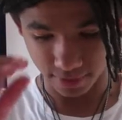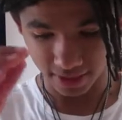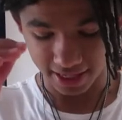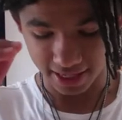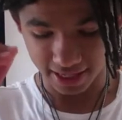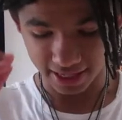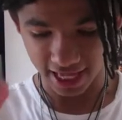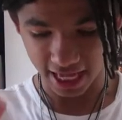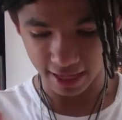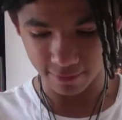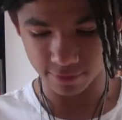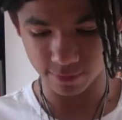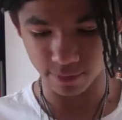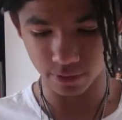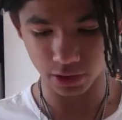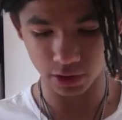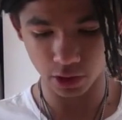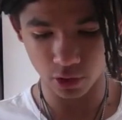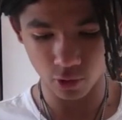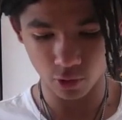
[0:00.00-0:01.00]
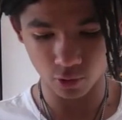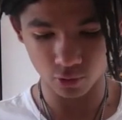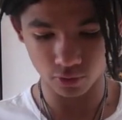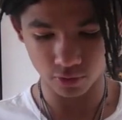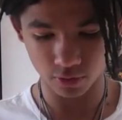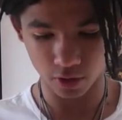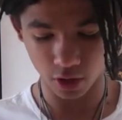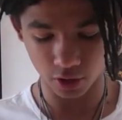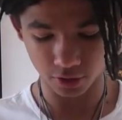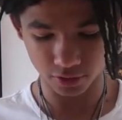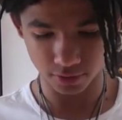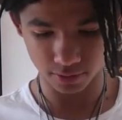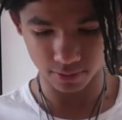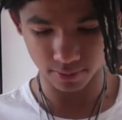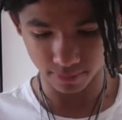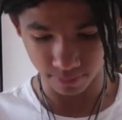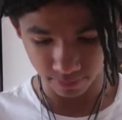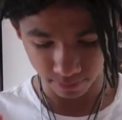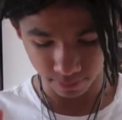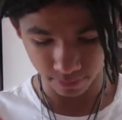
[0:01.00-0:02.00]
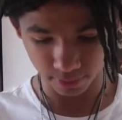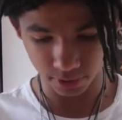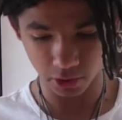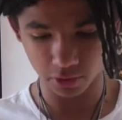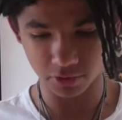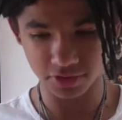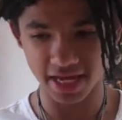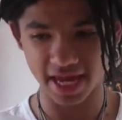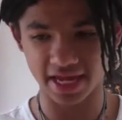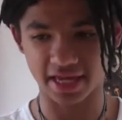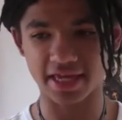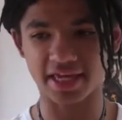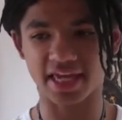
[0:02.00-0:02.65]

he keeps below on below deck.